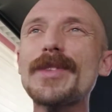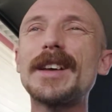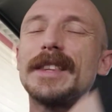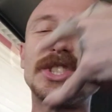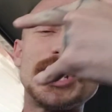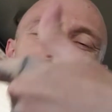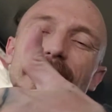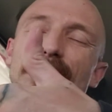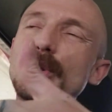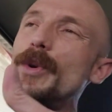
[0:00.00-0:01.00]
the shit
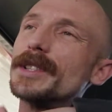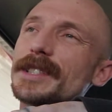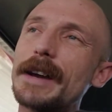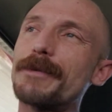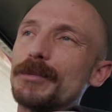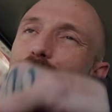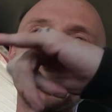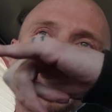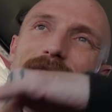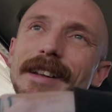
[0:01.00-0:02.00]
that he's doing aside from
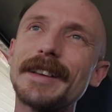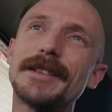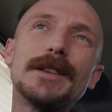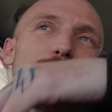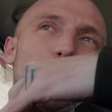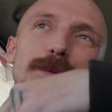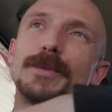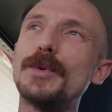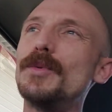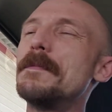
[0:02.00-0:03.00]
drinking in the nightclub, whoop
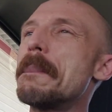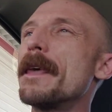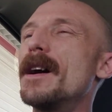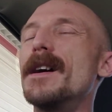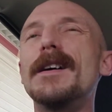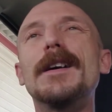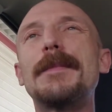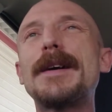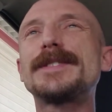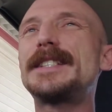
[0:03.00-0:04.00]
de whoop,
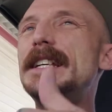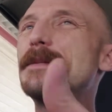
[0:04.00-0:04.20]
um, I've seen